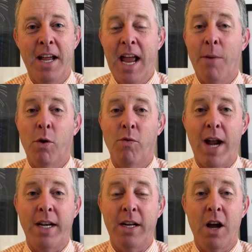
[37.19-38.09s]
and we're ready
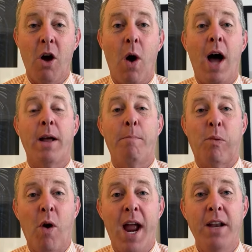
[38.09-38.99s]
to go on a
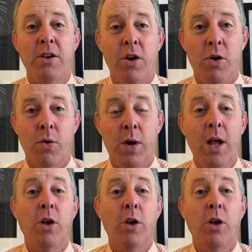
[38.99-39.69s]
brand new,